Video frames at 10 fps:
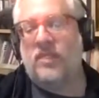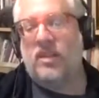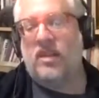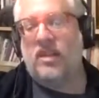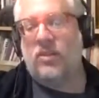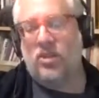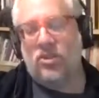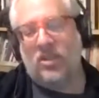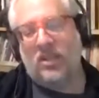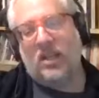I think we
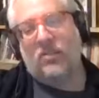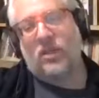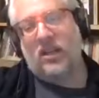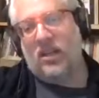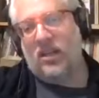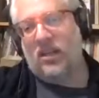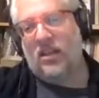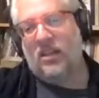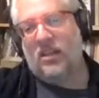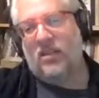shouldn't downplay
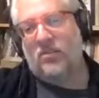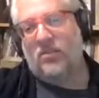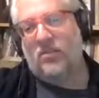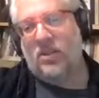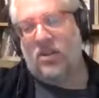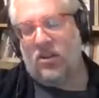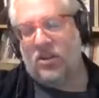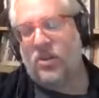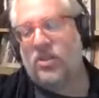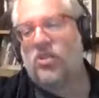the
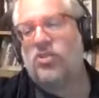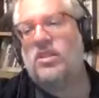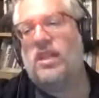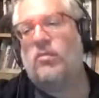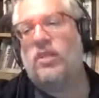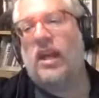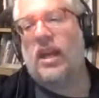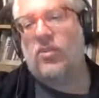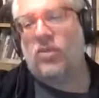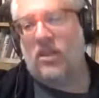cost. We also shouldn't downplay
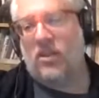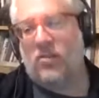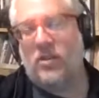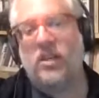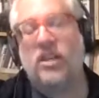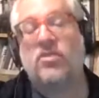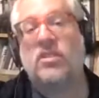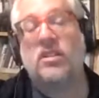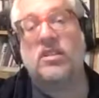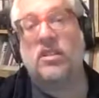equity. There have been
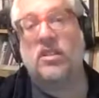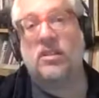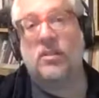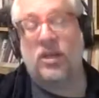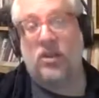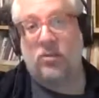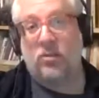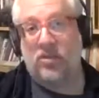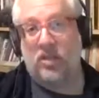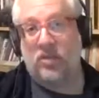interesting studies about
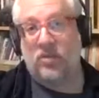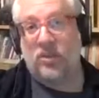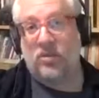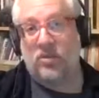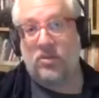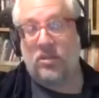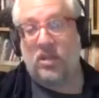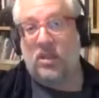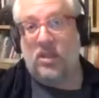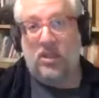open educational resources
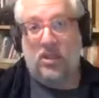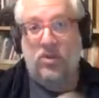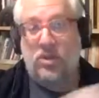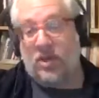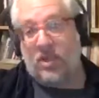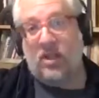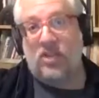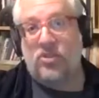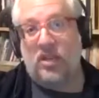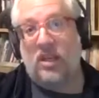used around the
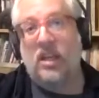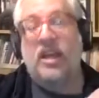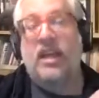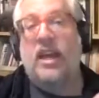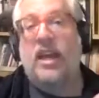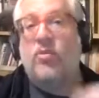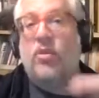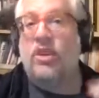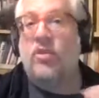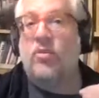country. And one of